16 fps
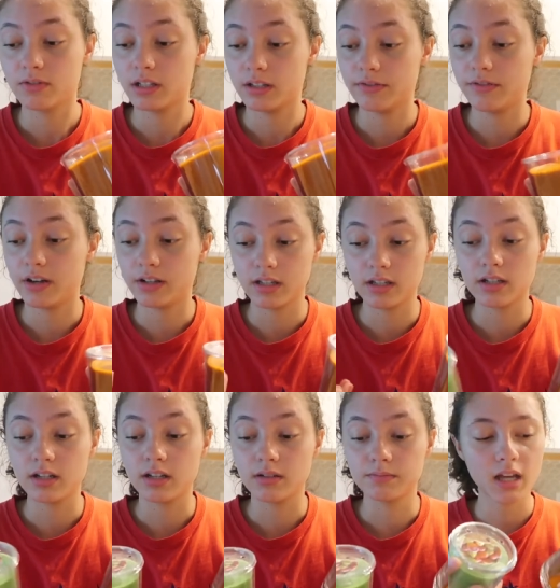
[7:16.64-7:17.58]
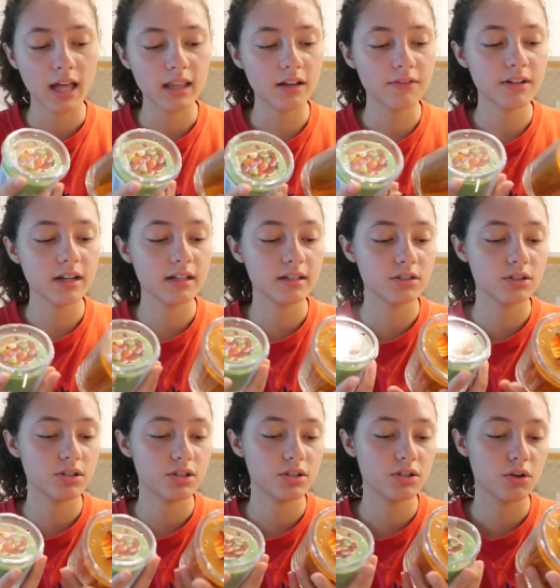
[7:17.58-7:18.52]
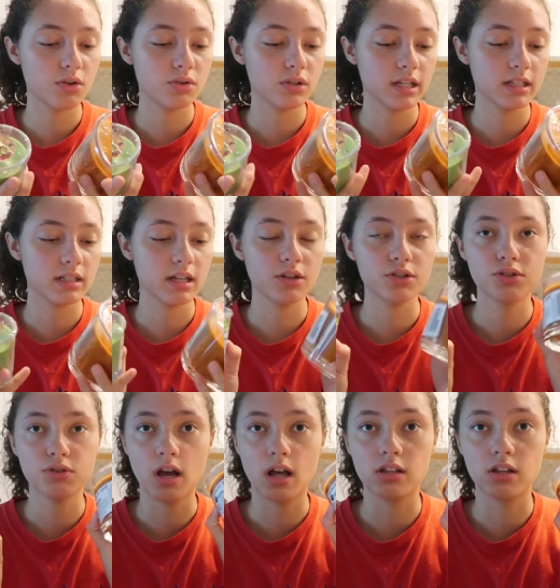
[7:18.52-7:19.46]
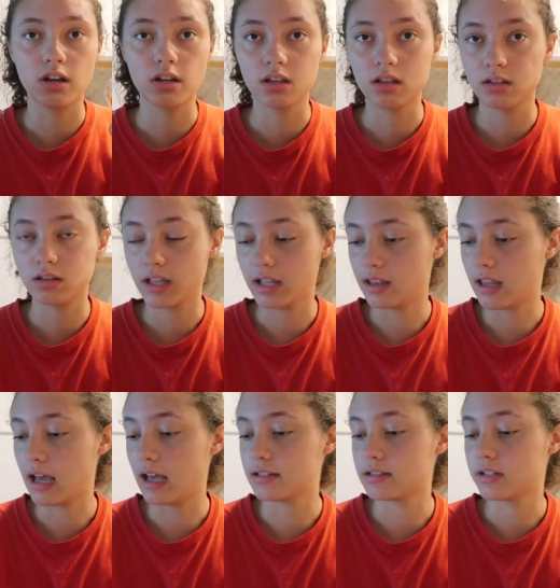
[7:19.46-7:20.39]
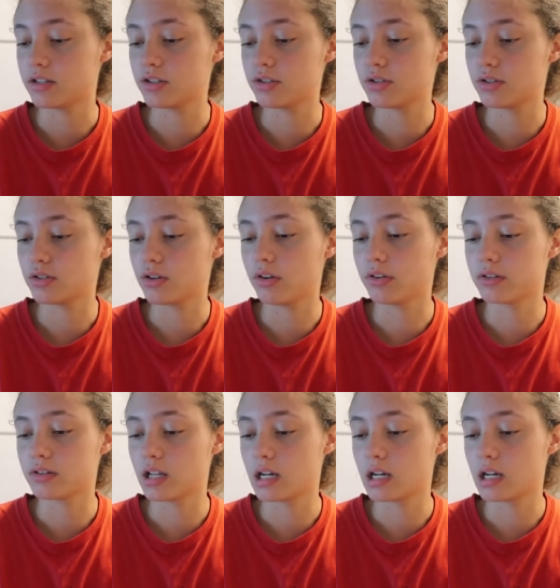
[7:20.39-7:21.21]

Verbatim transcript: really fucking good. I love that it show, like tells you how long they last. I just noticed